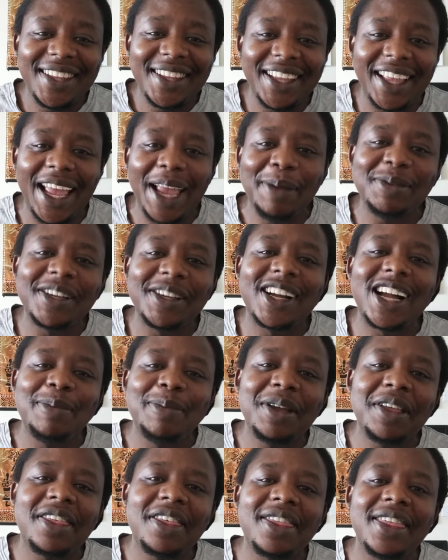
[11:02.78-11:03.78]
The games are
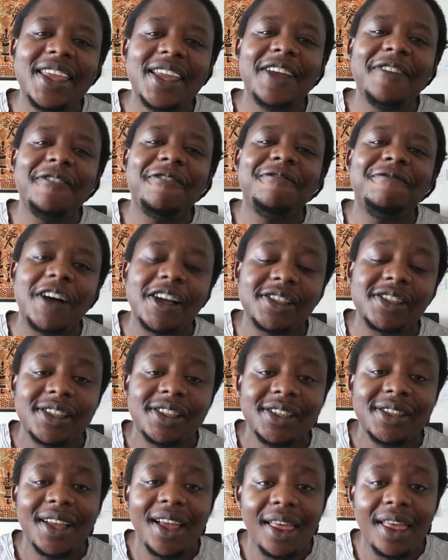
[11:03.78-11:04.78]
coming thick and
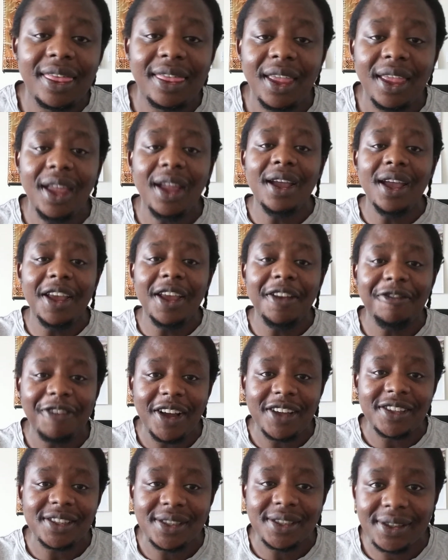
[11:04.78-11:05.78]
fast. Thick and
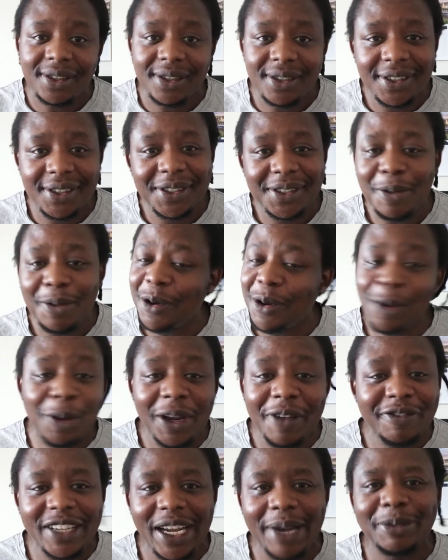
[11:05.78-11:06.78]
fast. We don't
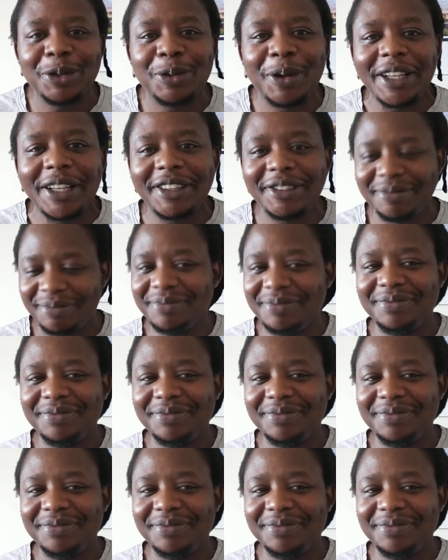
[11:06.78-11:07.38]
have time to wait.